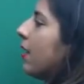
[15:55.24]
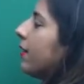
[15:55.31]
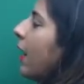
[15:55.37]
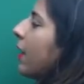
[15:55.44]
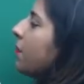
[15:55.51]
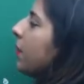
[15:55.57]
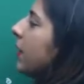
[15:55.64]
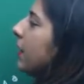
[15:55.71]

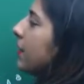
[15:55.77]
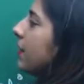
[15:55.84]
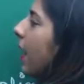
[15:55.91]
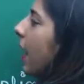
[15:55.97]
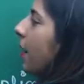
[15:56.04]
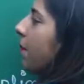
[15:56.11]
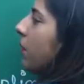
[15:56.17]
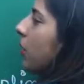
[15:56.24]
That means
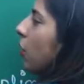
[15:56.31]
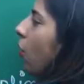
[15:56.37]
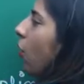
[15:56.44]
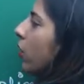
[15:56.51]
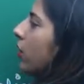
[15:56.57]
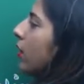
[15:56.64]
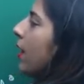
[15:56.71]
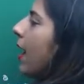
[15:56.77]

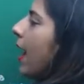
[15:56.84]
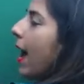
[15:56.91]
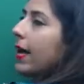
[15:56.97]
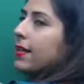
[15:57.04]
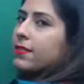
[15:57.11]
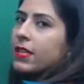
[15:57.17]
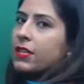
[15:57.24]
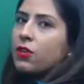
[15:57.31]
amnion
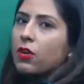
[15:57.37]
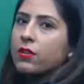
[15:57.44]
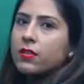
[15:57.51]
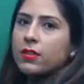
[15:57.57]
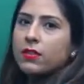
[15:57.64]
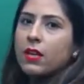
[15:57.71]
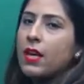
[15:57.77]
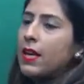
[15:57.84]
and
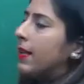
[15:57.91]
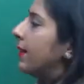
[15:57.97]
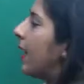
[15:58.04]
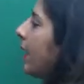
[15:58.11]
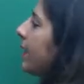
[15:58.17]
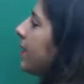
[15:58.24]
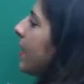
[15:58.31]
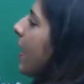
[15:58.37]
centosis.
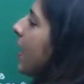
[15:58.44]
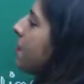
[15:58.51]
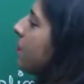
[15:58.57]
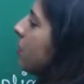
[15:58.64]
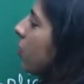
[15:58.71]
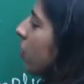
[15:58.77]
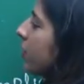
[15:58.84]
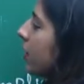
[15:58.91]
That is the
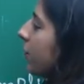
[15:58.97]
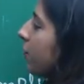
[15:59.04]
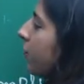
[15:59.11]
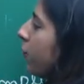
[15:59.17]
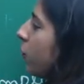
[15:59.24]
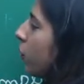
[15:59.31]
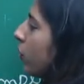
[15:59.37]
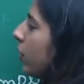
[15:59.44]
amniotic
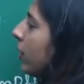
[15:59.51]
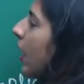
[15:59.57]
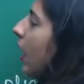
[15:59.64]
fluid